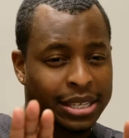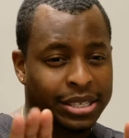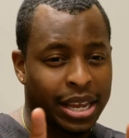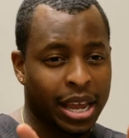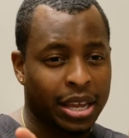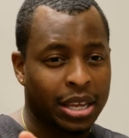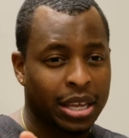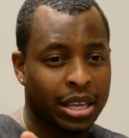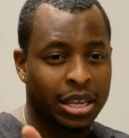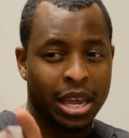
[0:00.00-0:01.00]
I can say,
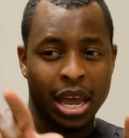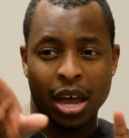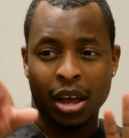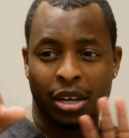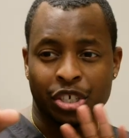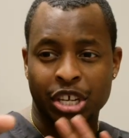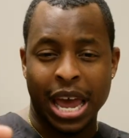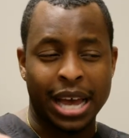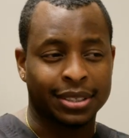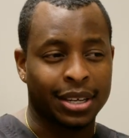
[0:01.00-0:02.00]
yeah,
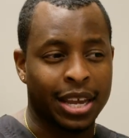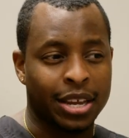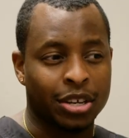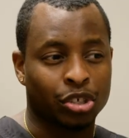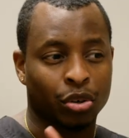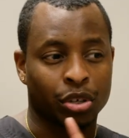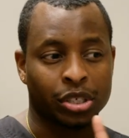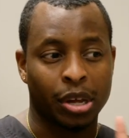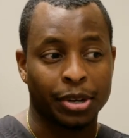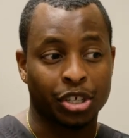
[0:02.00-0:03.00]
she hasn't eaten, so
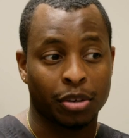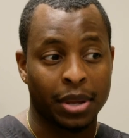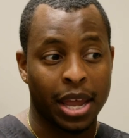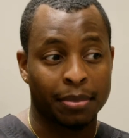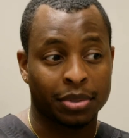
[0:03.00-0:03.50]
her stomach should be